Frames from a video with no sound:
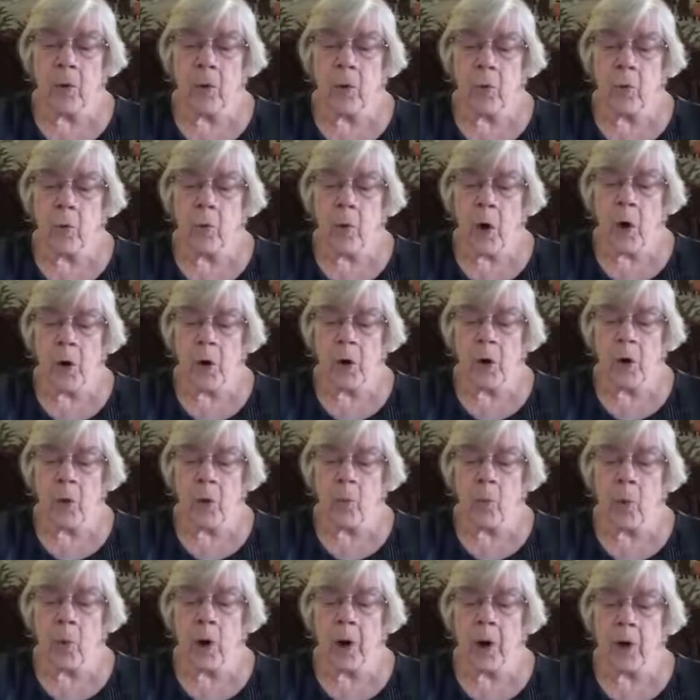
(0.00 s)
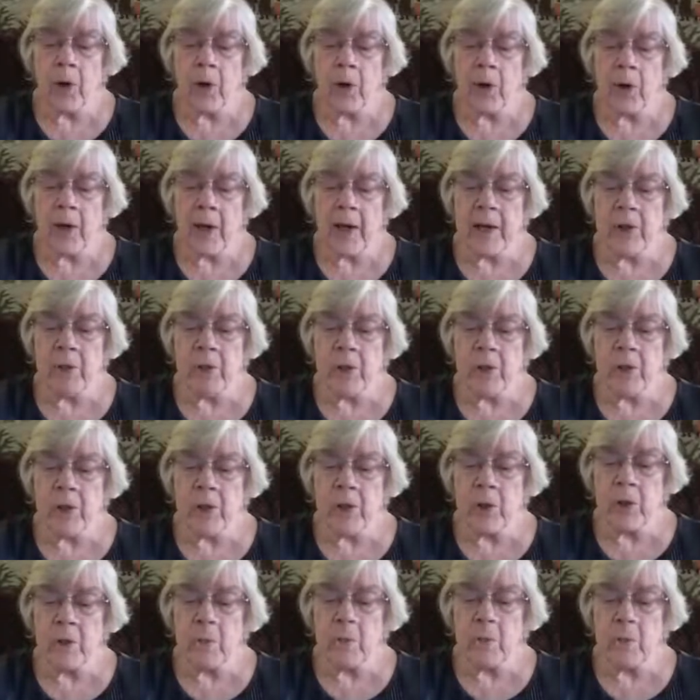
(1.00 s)
Water, water,
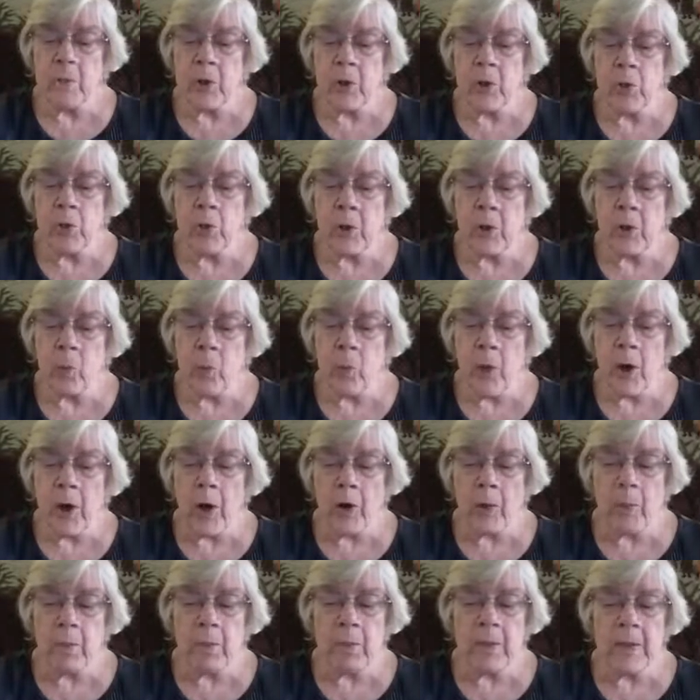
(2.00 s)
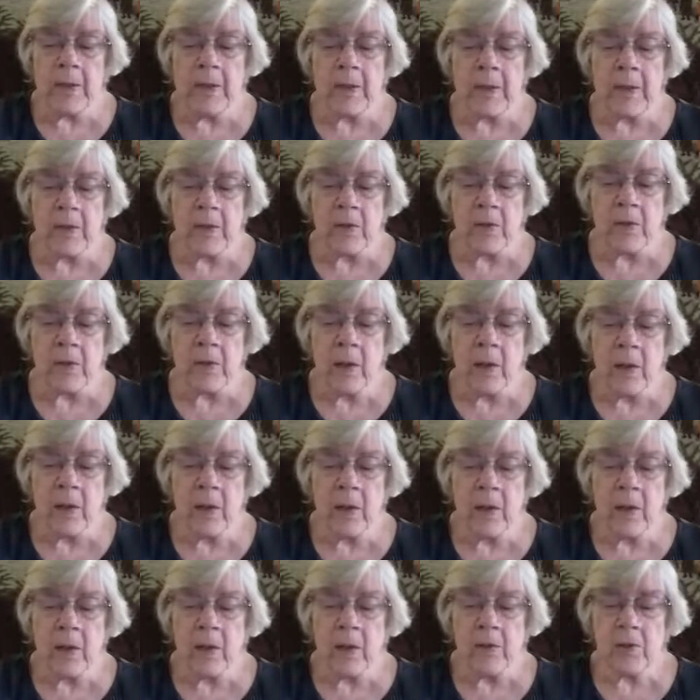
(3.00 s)
nitrogen, manure, water, please,
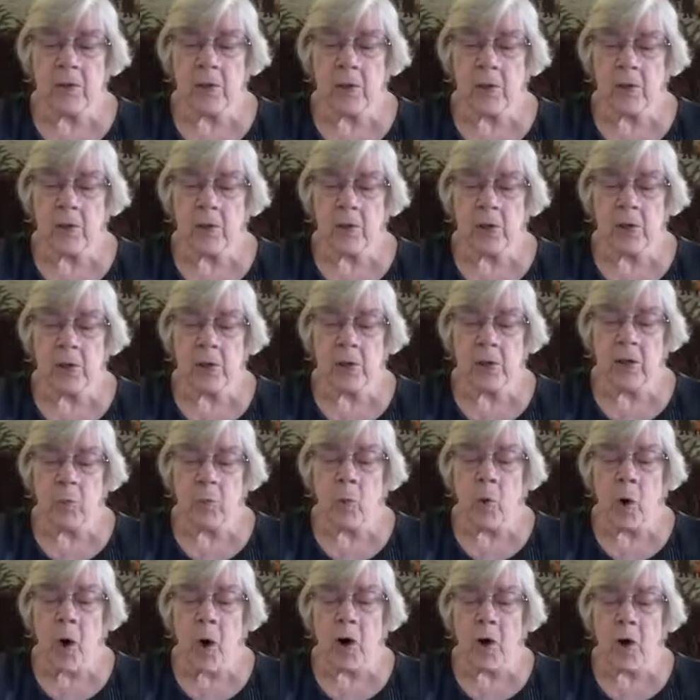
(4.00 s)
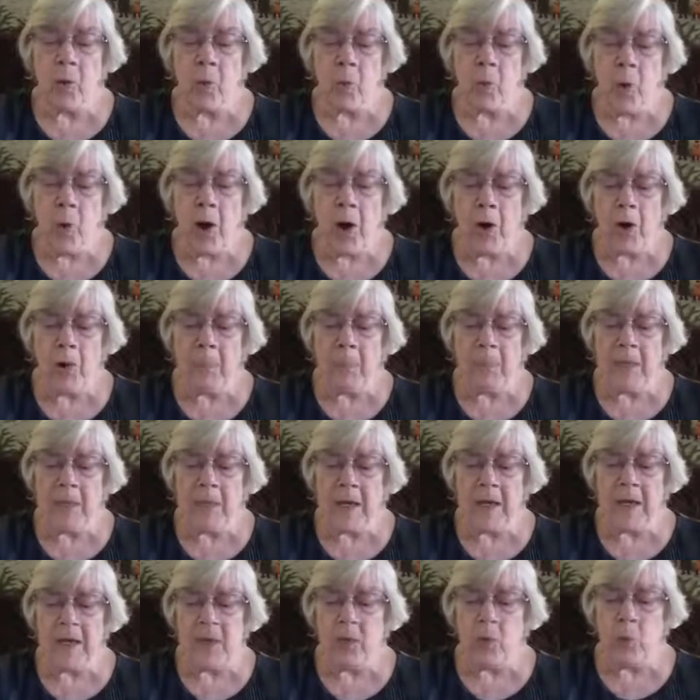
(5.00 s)
he said urgently. Water, water,
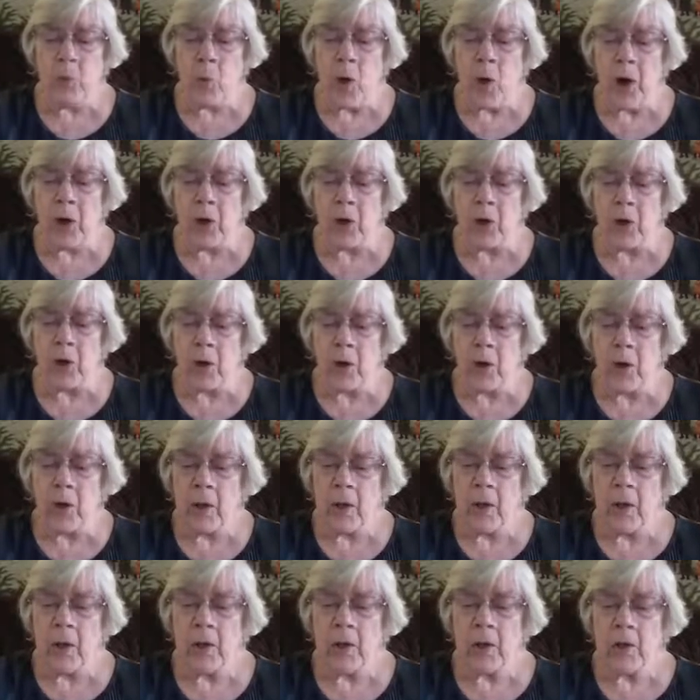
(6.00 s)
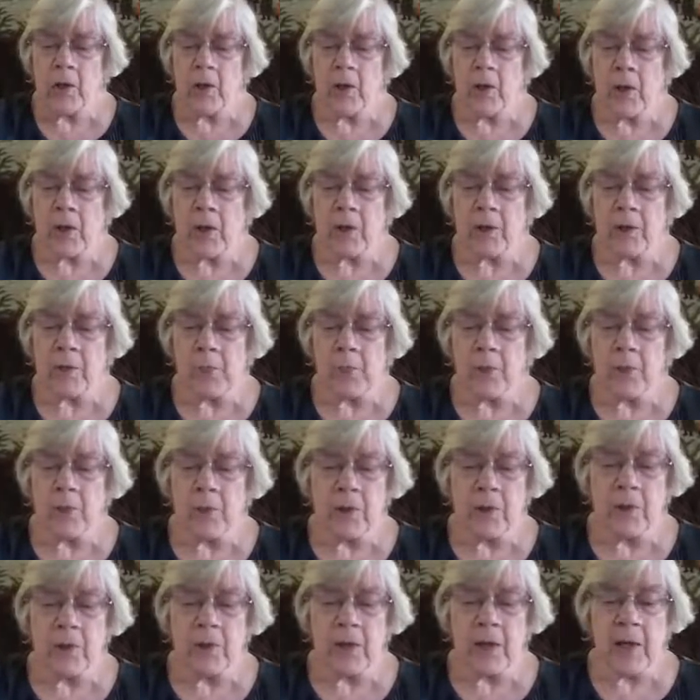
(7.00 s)
please, water. Janus pulled
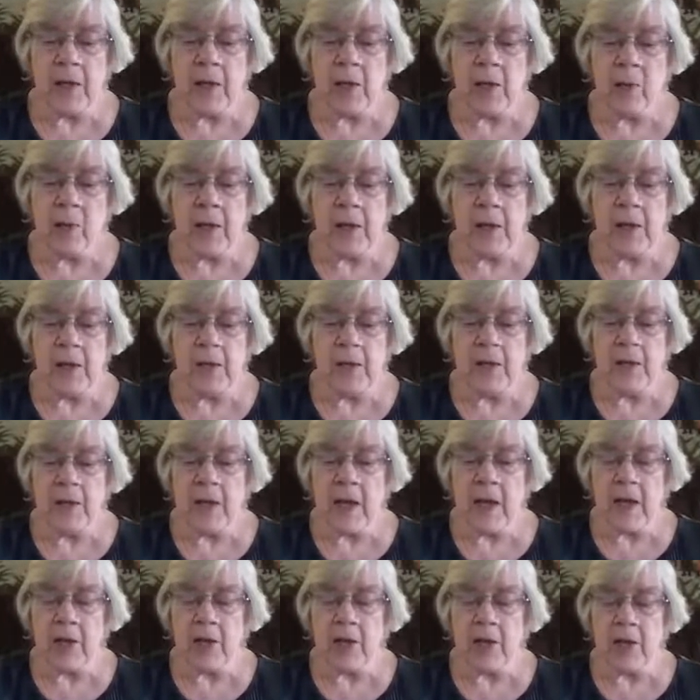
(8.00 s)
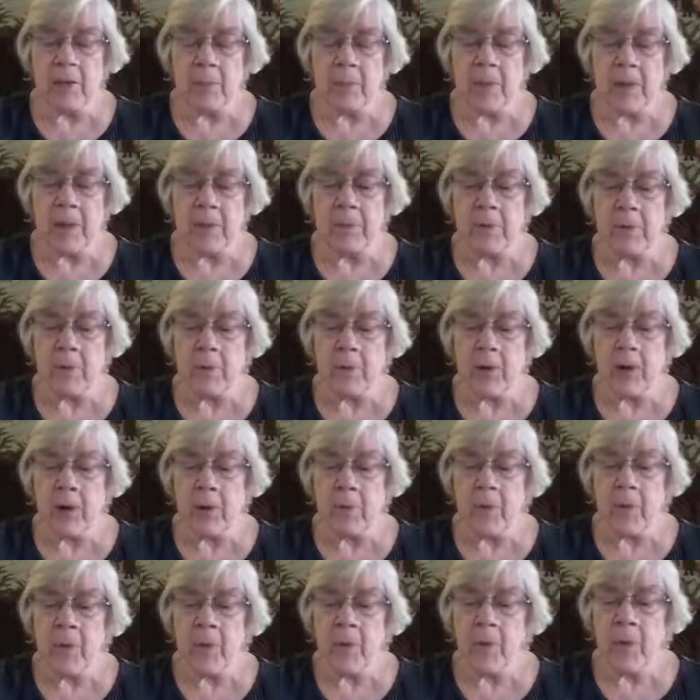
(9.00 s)
his hand away and, snatching a paper
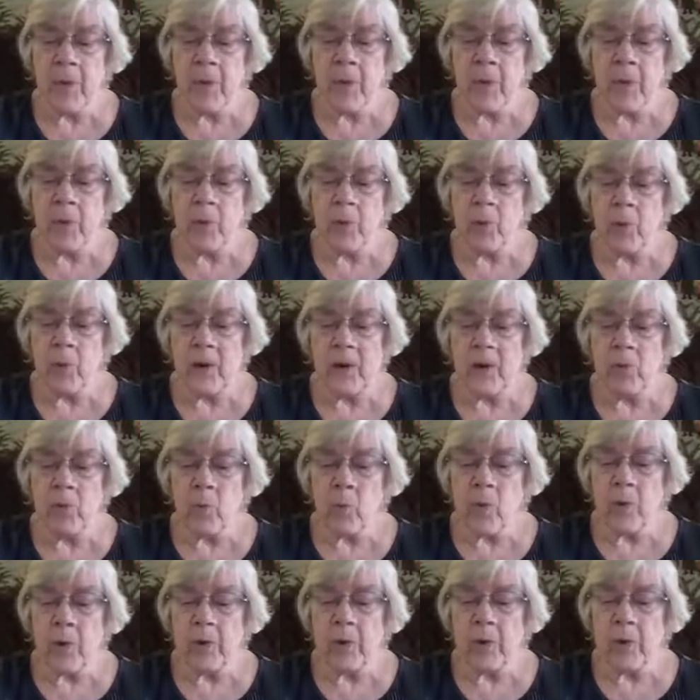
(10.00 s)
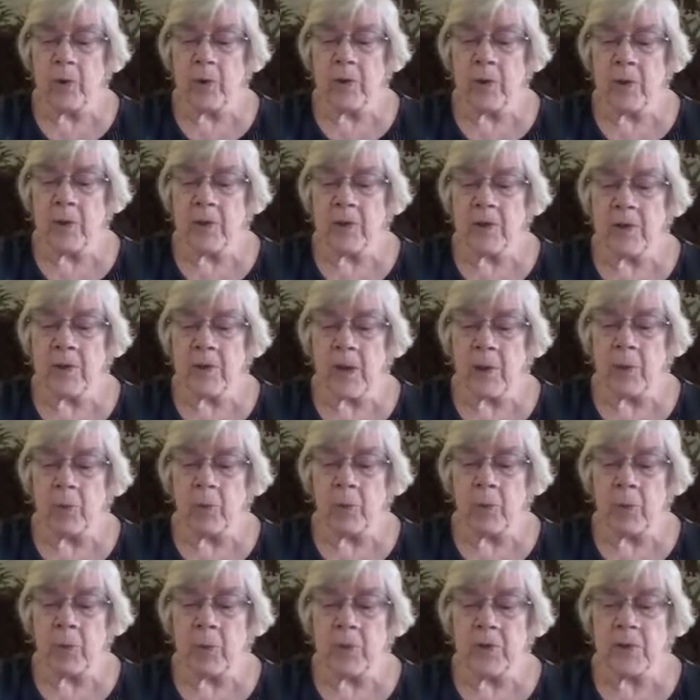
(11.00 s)
cup, ran water in the exam
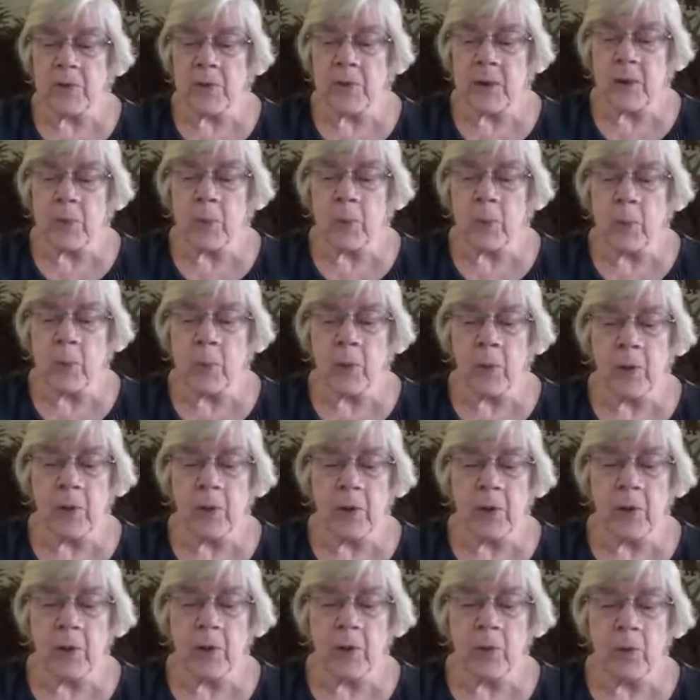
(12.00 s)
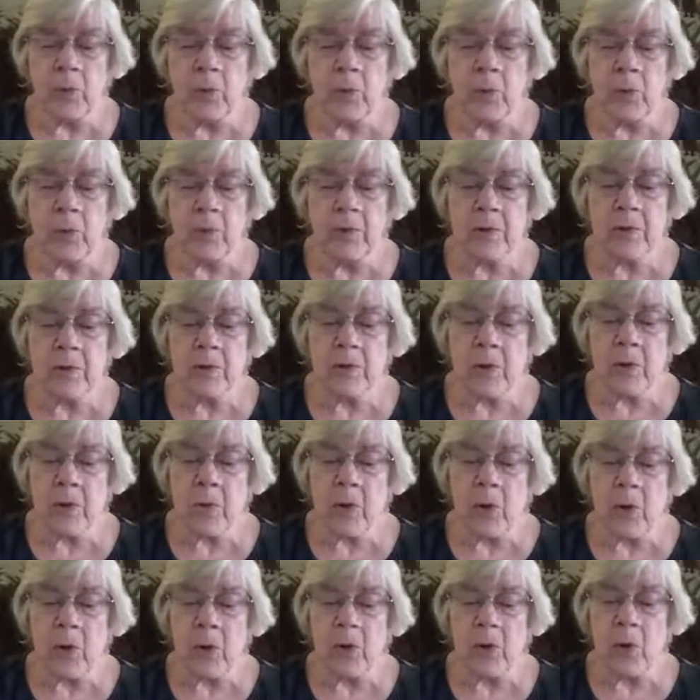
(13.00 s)
room sink, poured it on the roots of the
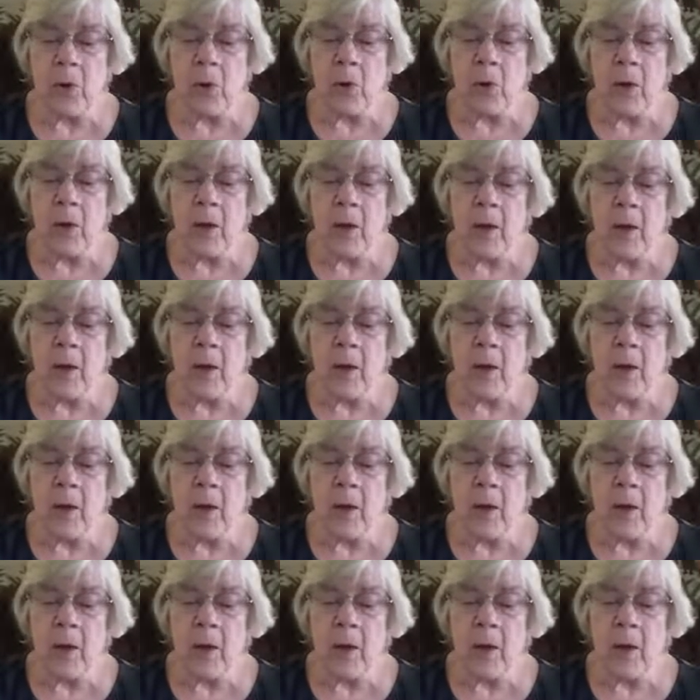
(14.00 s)
Mauna Loa,